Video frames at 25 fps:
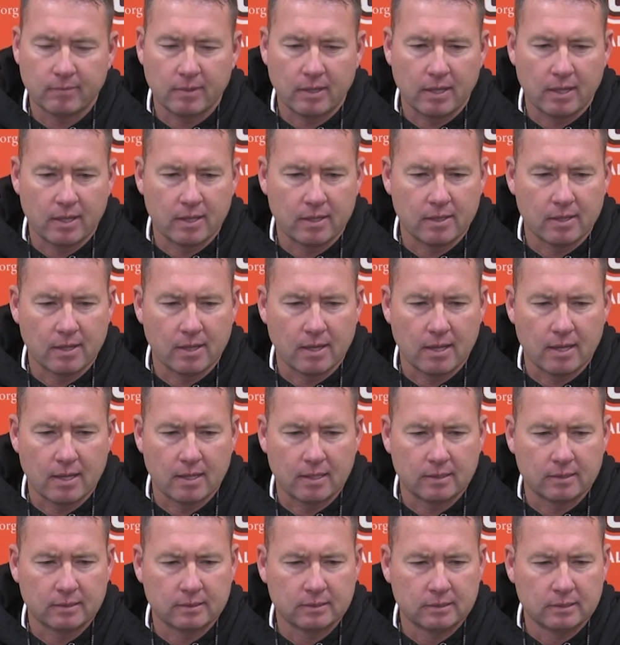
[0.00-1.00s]
and
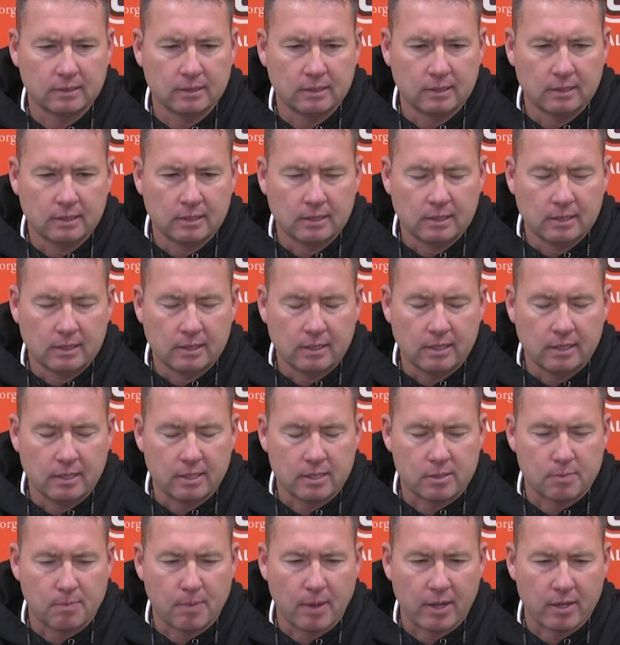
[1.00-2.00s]

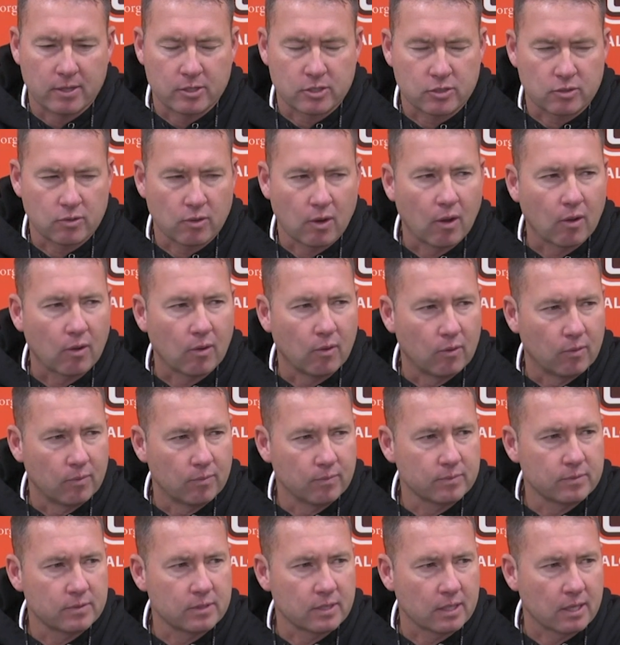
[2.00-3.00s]
it's been a struggle
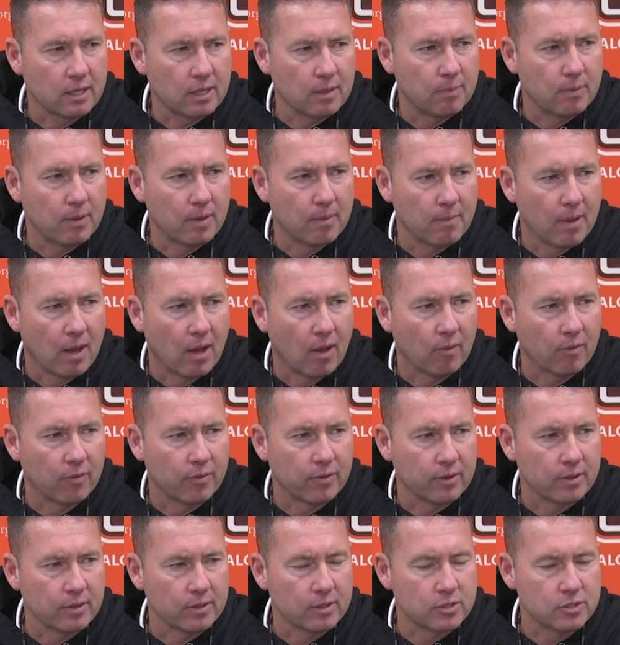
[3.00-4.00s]
to keep him
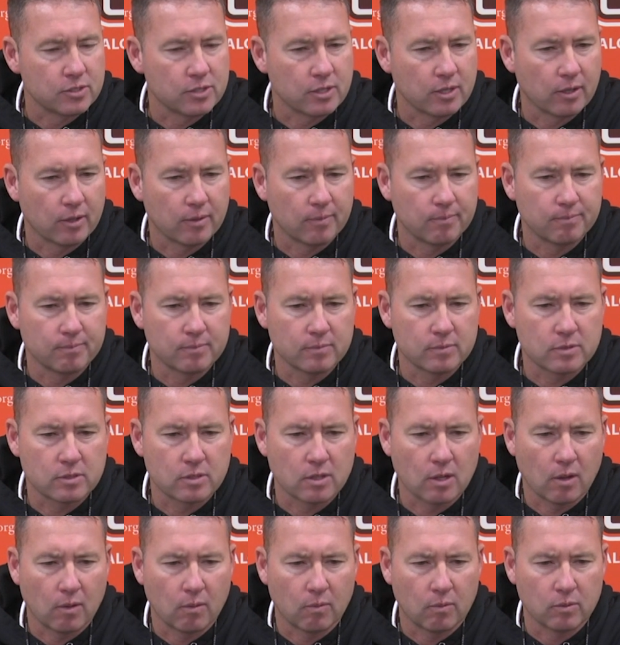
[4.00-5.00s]
healthy this year.
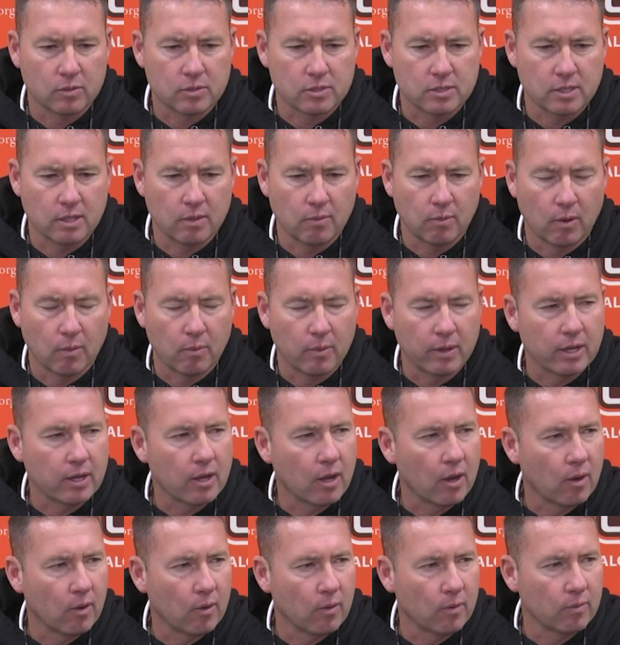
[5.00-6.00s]
So we'll see where we
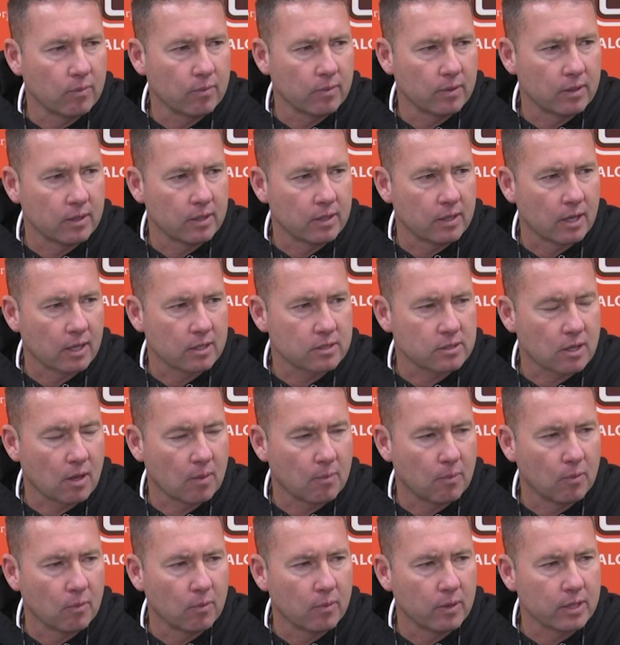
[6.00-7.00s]
go in the next
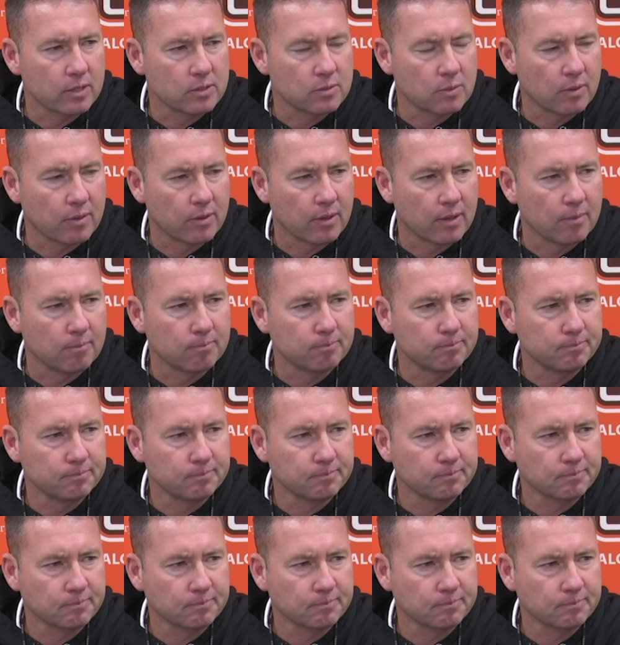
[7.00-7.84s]
couple of weeks with him.